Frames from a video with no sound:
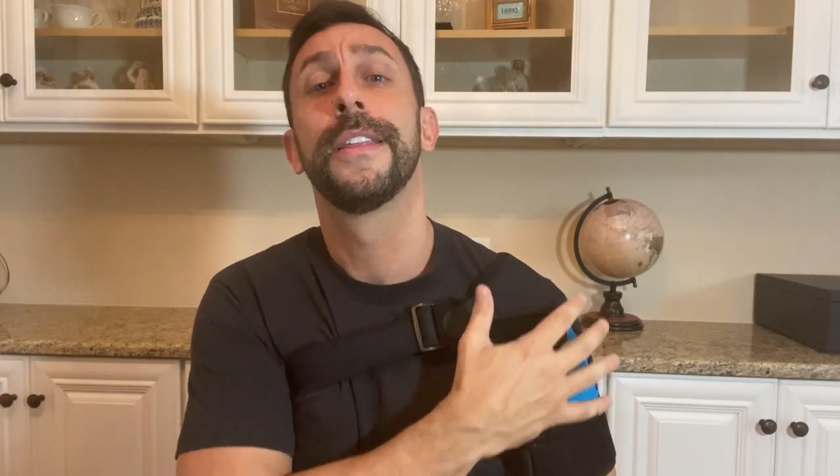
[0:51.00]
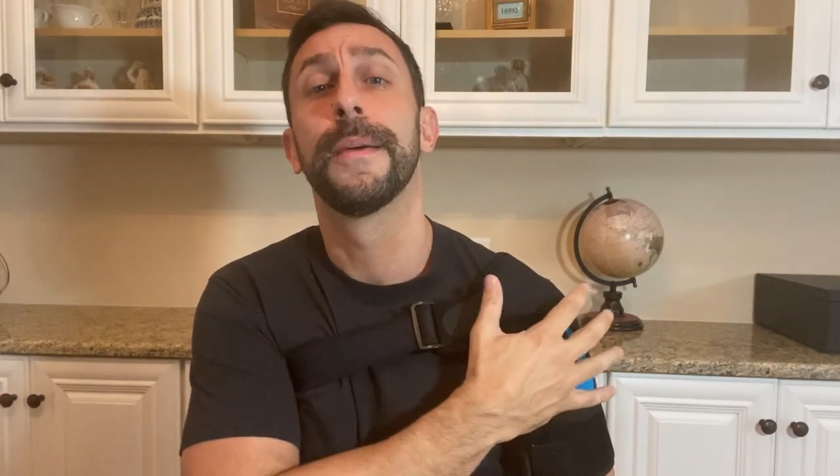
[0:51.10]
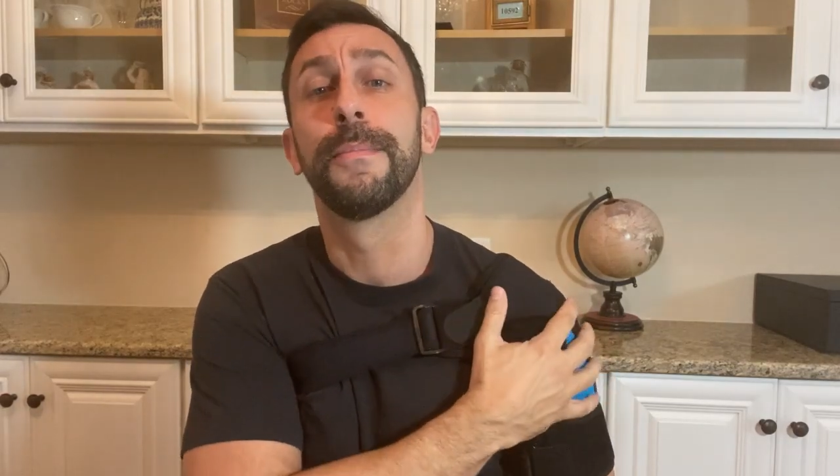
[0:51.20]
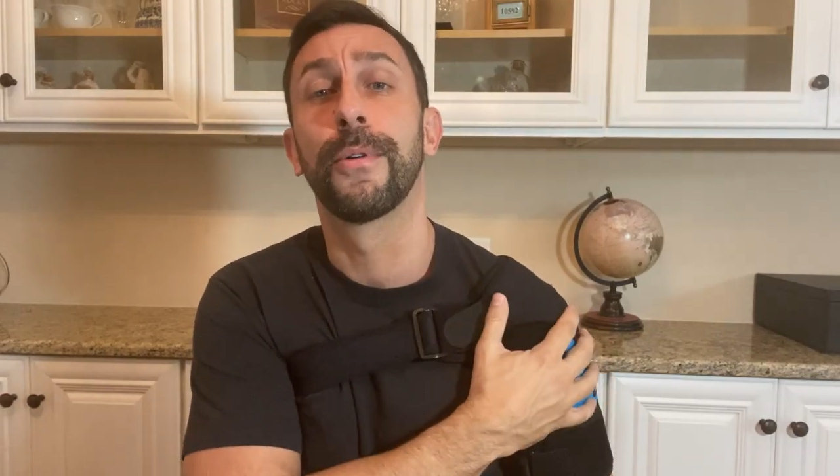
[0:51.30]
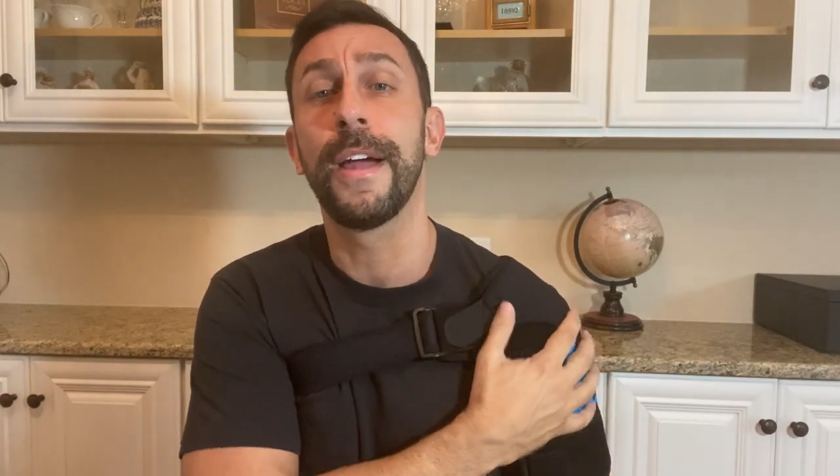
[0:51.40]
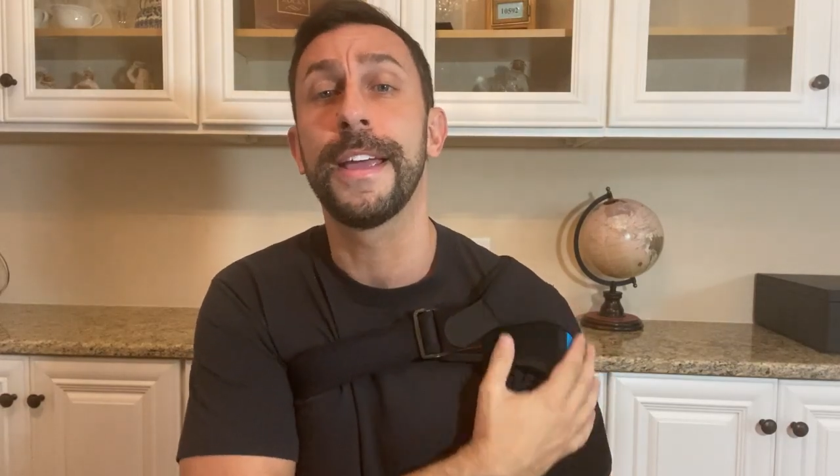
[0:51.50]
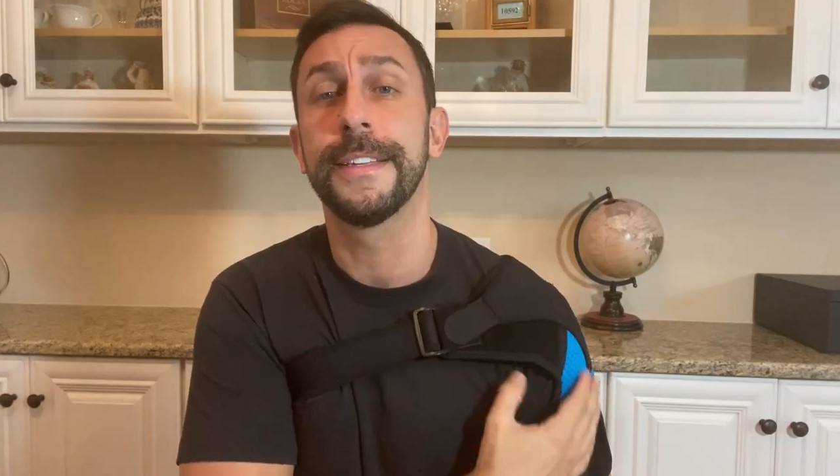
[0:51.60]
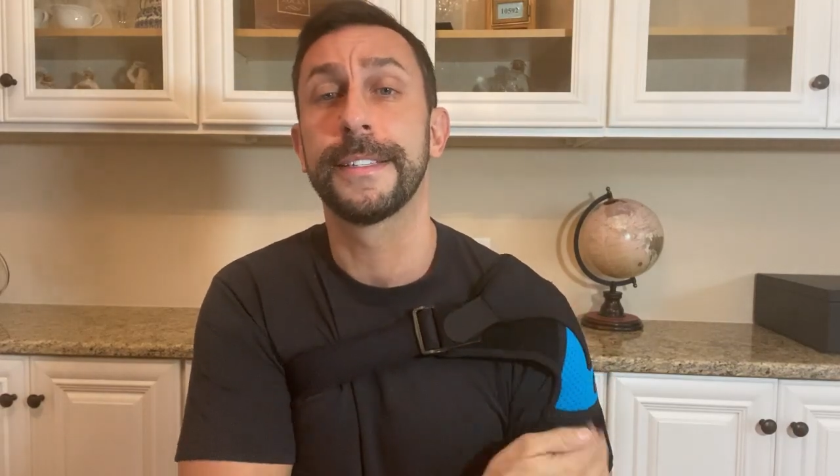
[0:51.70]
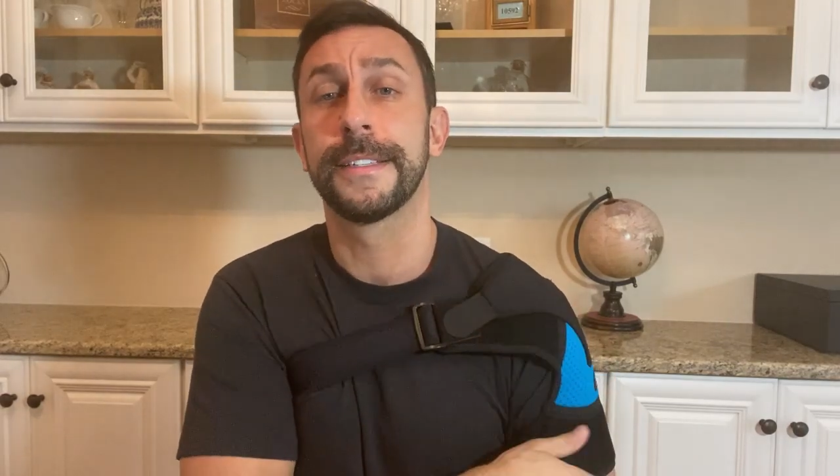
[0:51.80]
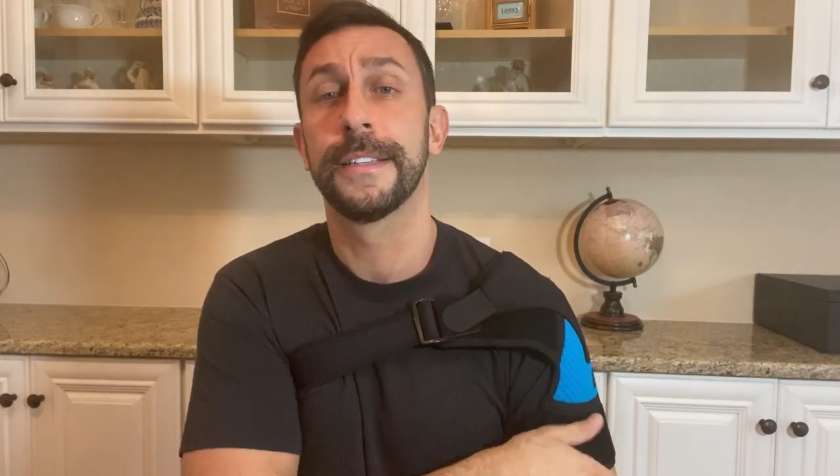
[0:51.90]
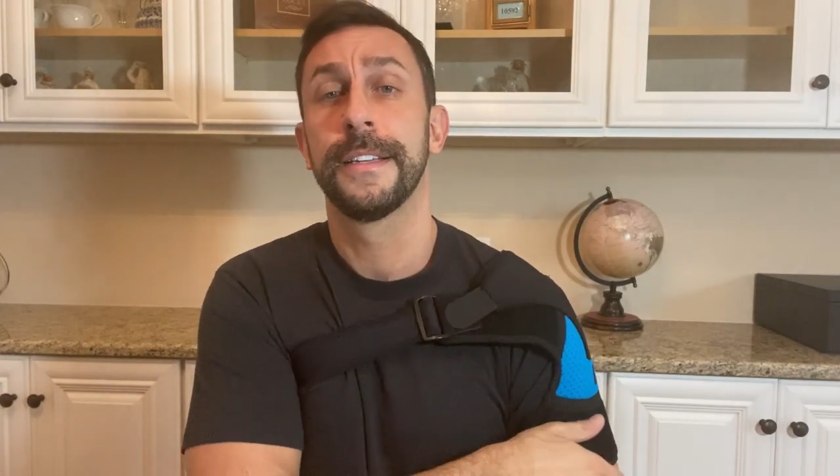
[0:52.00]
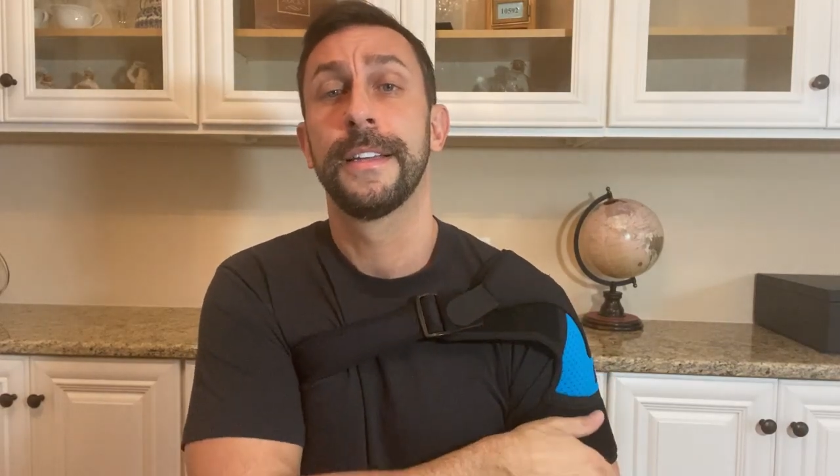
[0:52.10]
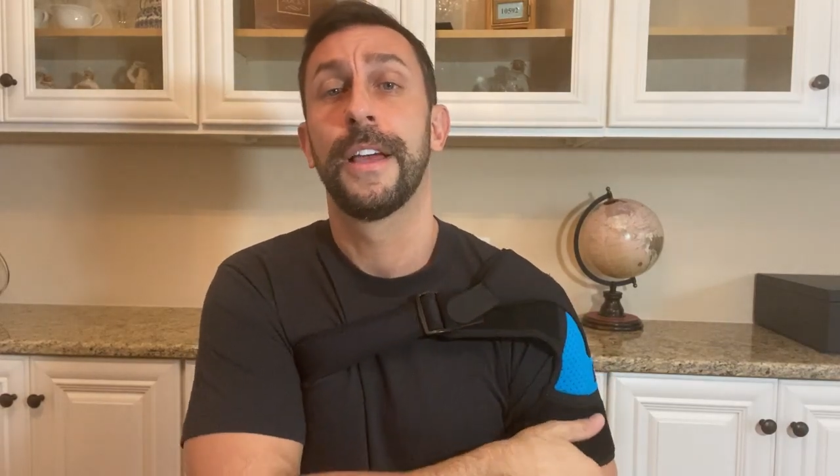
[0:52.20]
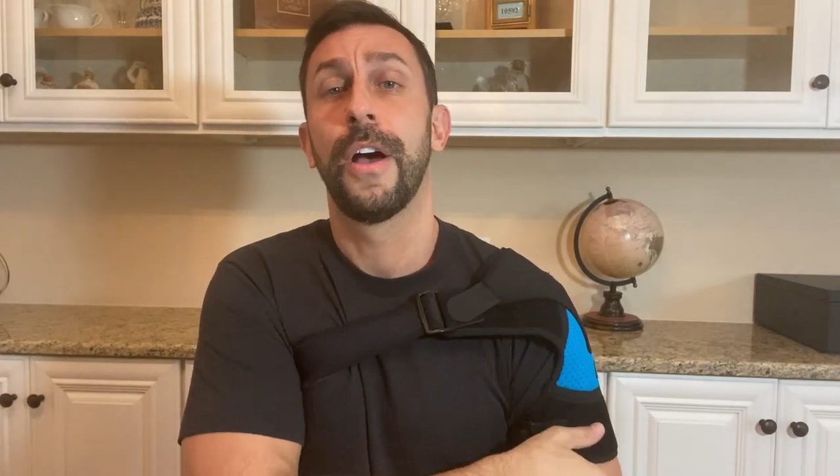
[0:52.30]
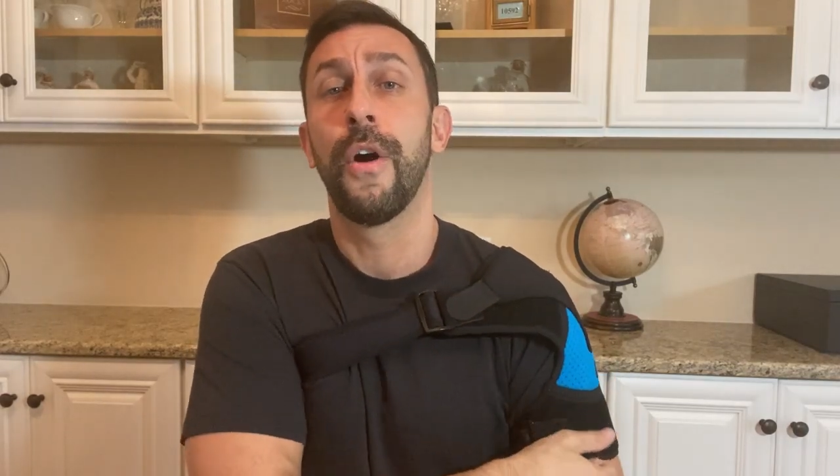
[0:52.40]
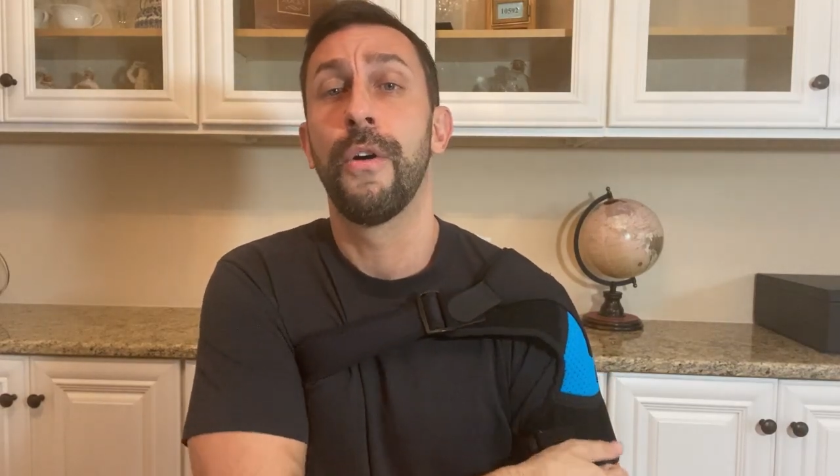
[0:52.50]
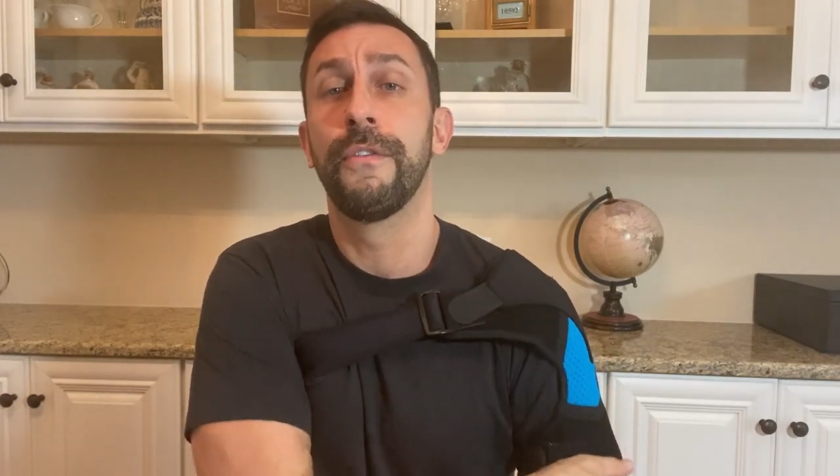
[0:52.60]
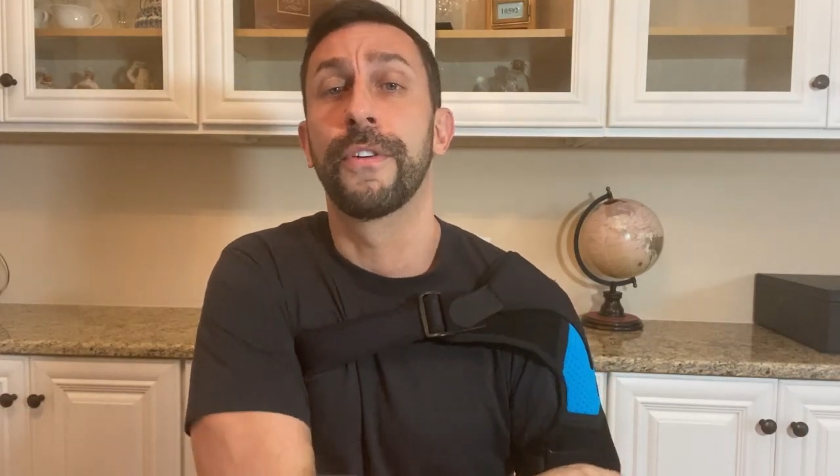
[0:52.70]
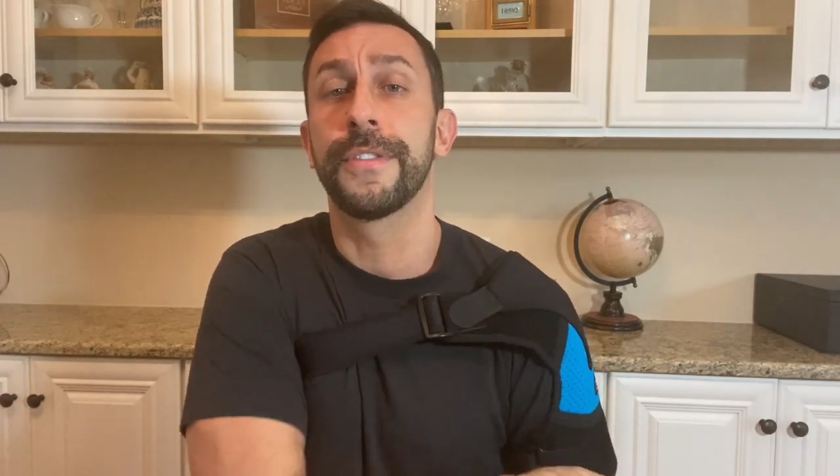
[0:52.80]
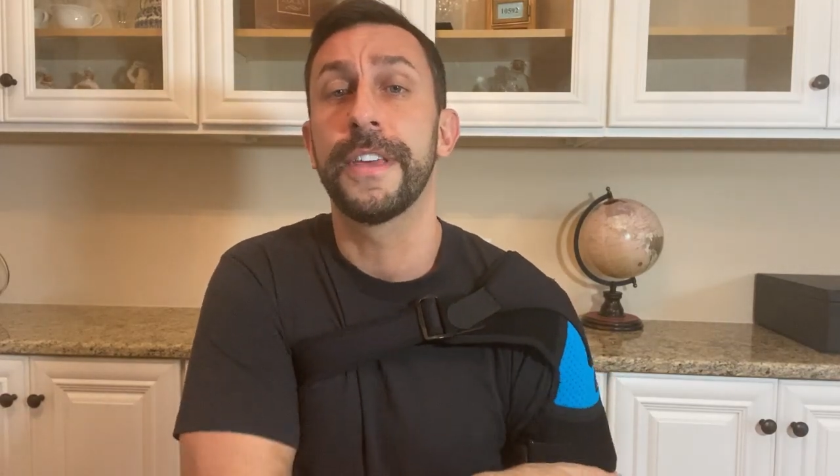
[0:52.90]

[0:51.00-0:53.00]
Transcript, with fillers: the brace over